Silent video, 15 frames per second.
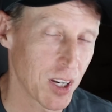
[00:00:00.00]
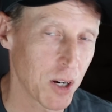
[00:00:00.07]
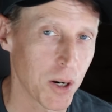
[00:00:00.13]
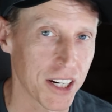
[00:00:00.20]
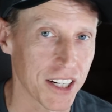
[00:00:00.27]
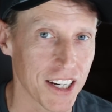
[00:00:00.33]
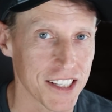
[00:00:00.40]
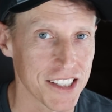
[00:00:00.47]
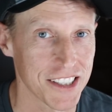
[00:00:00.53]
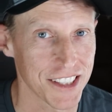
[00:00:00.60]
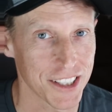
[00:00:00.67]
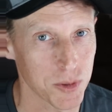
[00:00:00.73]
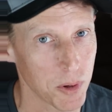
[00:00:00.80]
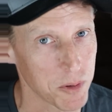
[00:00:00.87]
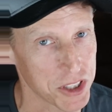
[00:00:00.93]
All right, guys,
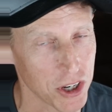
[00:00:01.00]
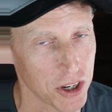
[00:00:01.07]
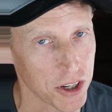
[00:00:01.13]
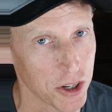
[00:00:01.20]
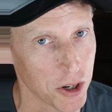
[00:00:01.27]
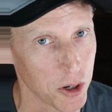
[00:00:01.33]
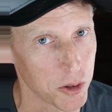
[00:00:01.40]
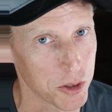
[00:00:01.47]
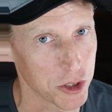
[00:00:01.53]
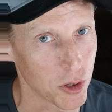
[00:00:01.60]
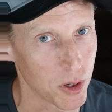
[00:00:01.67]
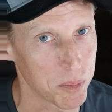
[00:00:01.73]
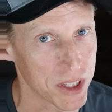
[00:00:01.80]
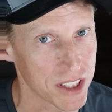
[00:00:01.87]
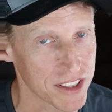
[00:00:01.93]
that's why we started our own
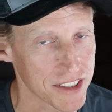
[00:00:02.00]
UAP